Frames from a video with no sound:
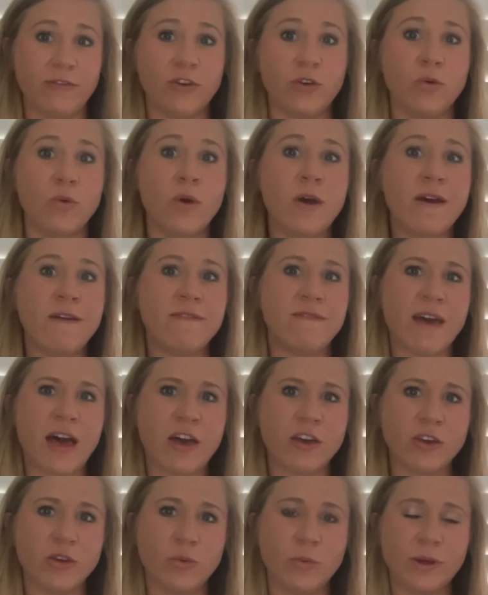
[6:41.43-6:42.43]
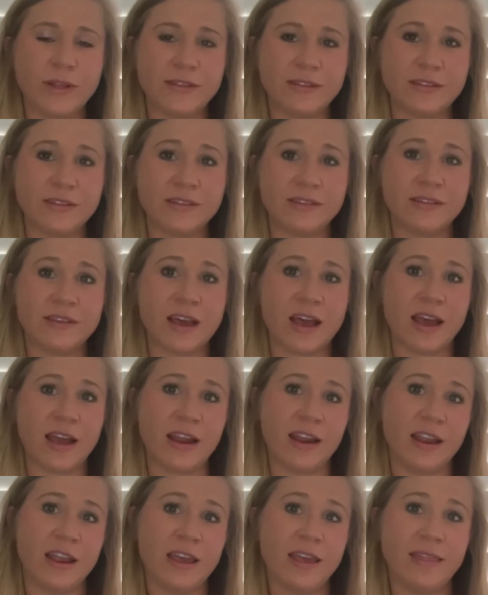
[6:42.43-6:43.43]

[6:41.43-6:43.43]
you value what's inside,